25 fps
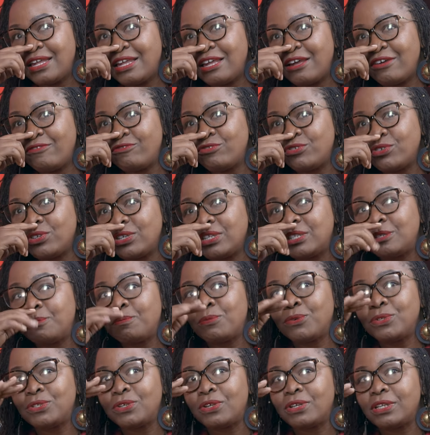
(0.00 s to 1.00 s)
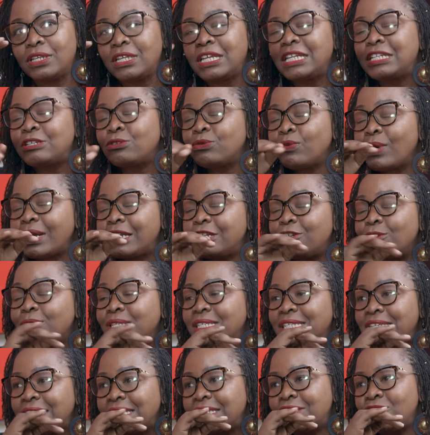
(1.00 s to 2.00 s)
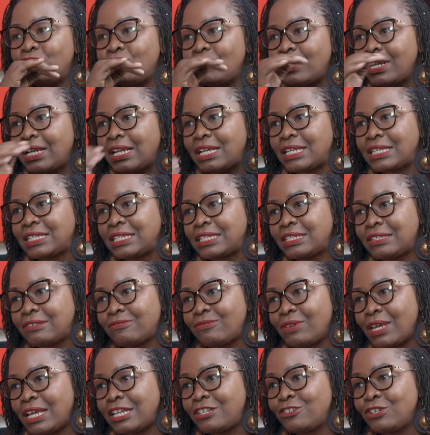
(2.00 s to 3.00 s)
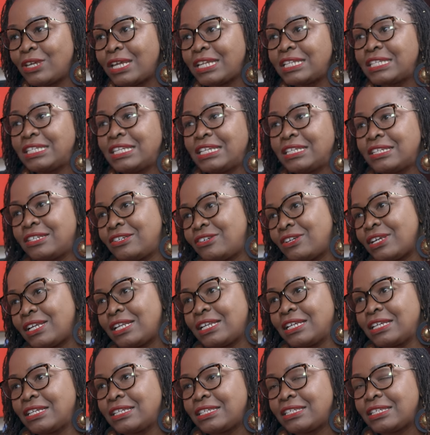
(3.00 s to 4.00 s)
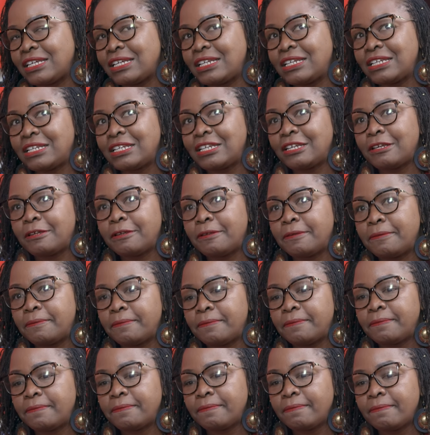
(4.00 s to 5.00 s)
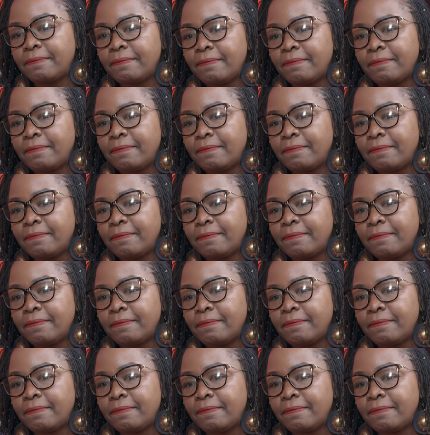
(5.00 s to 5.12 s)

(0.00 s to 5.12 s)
You have to. It's put on. It went on six trailers. We had to get six trailers and. Um,